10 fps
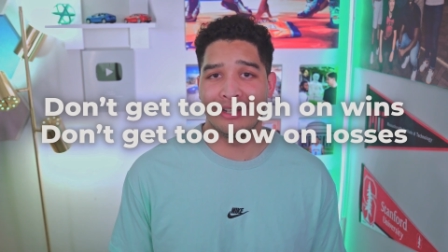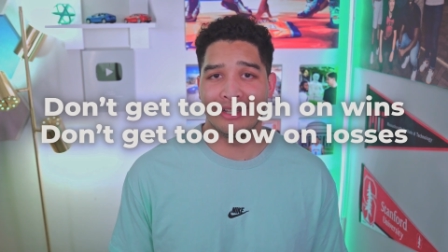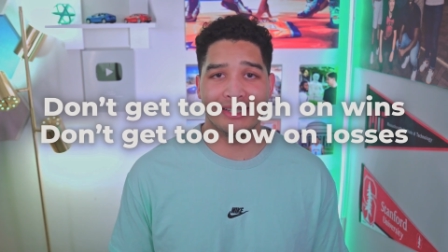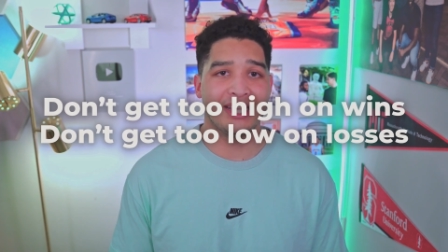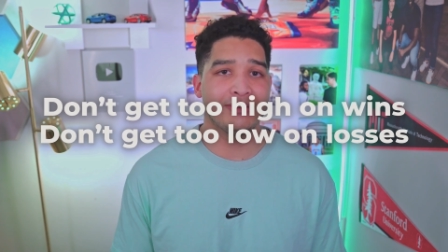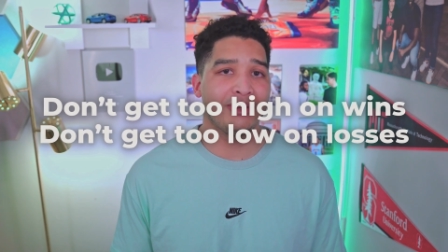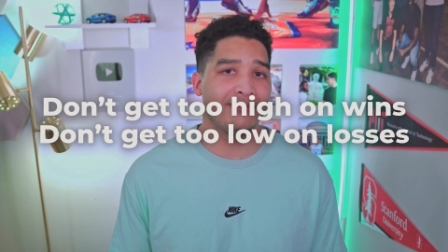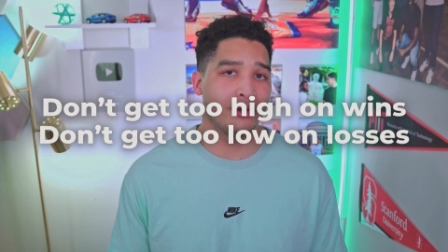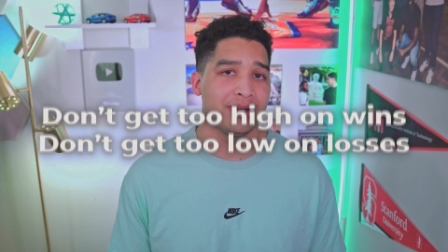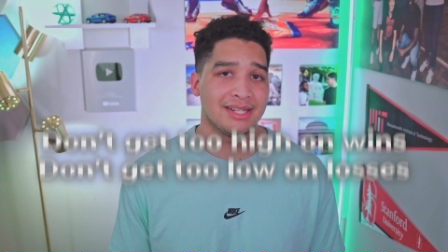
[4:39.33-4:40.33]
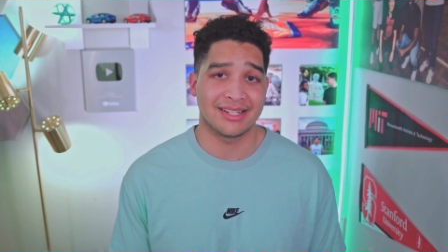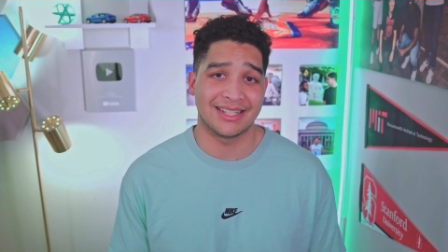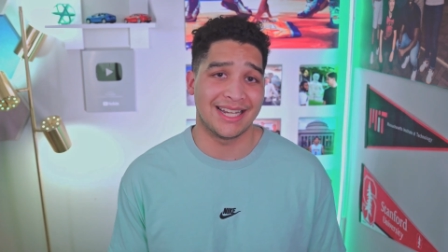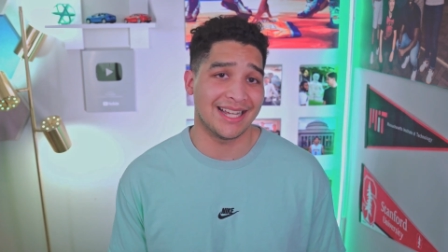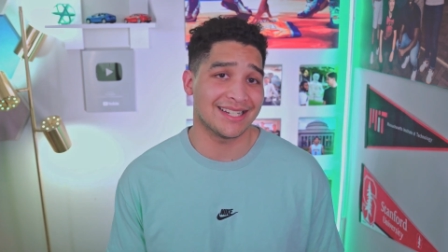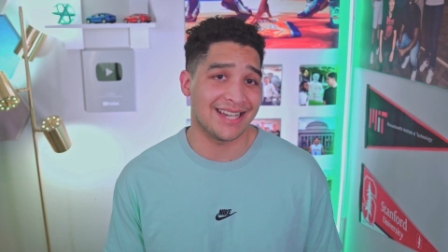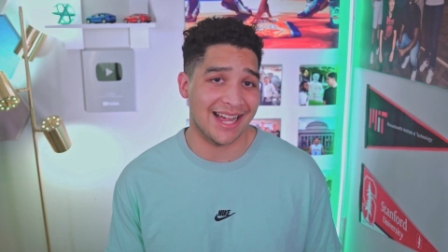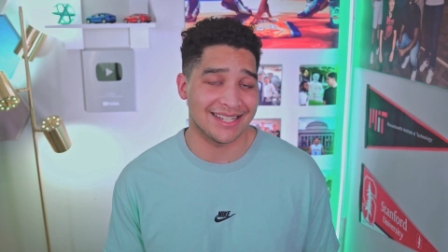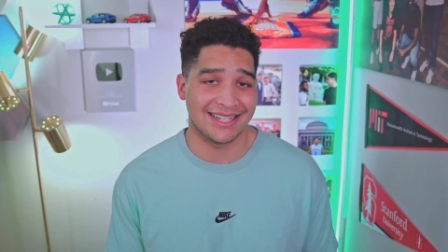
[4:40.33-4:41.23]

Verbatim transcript: This keeps me focused on the next task